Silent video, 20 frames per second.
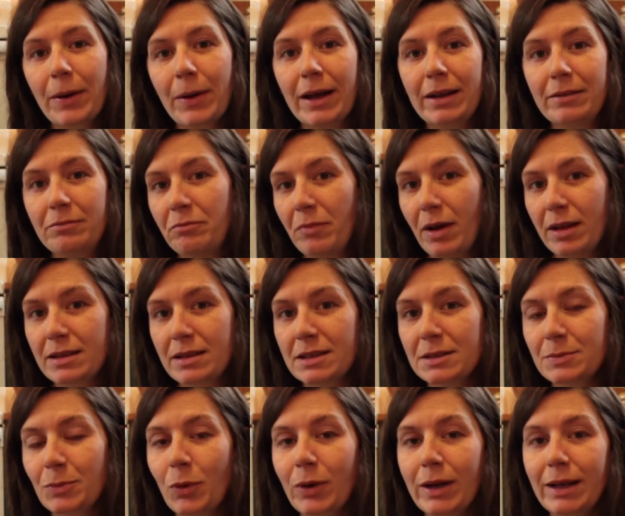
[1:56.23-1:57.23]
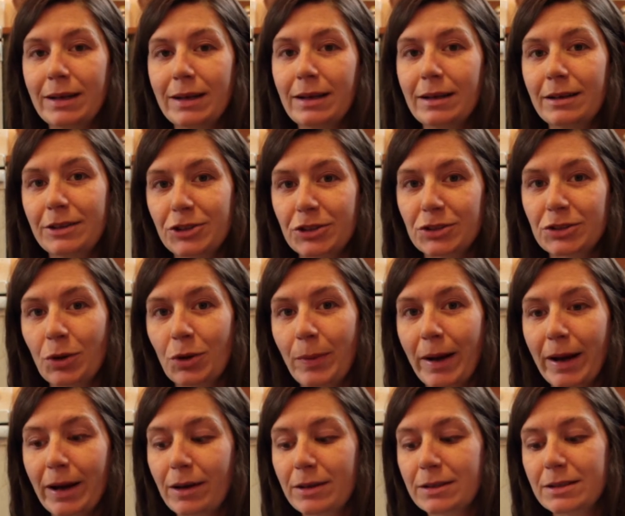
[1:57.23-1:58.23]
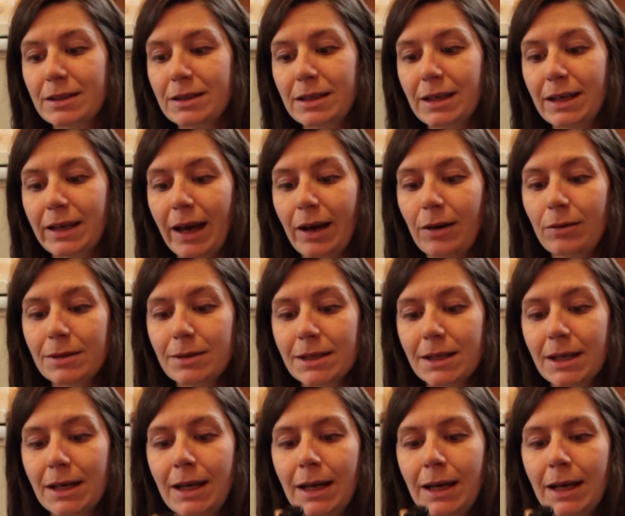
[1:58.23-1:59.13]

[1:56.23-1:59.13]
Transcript: but at this point it'll just go back onto the account.